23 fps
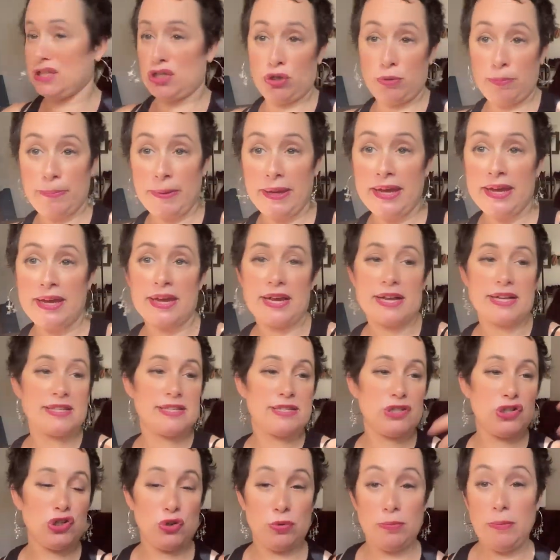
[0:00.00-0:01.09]
It's too big.
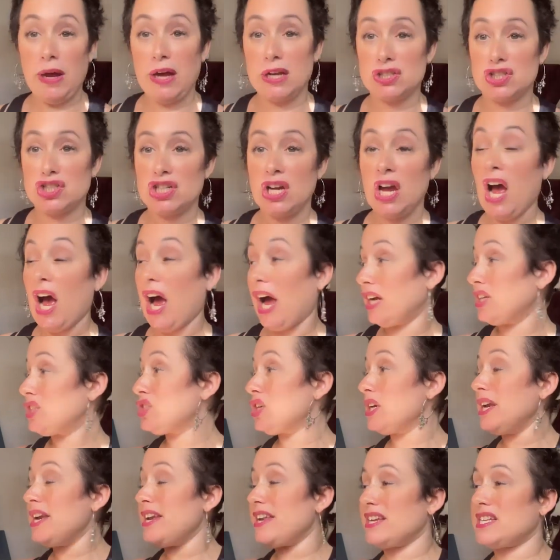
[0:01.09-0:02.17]
It's too much. I
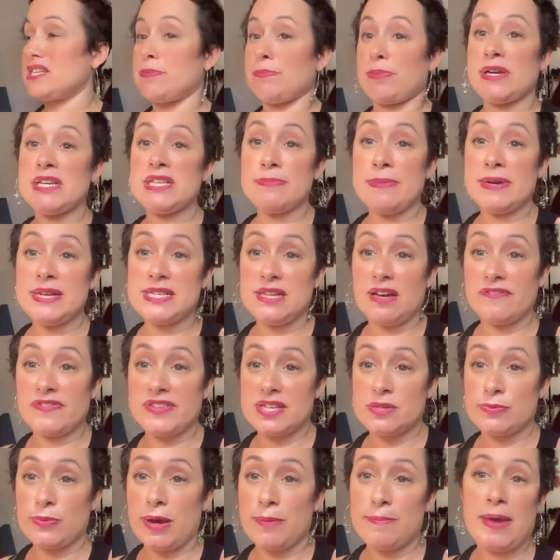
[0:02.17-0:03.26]
shouldn't express
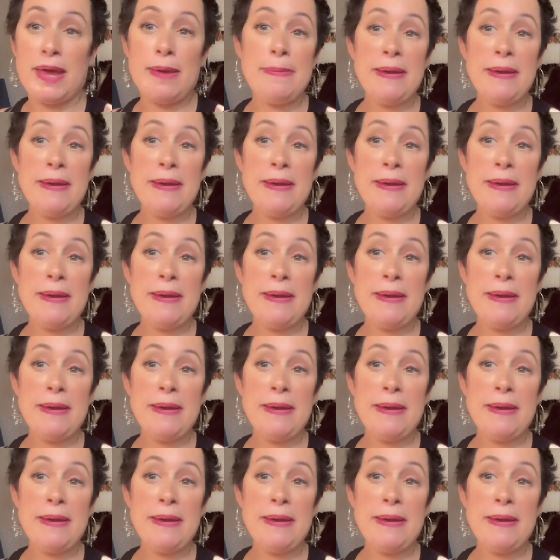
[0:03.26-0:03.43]
myself this way.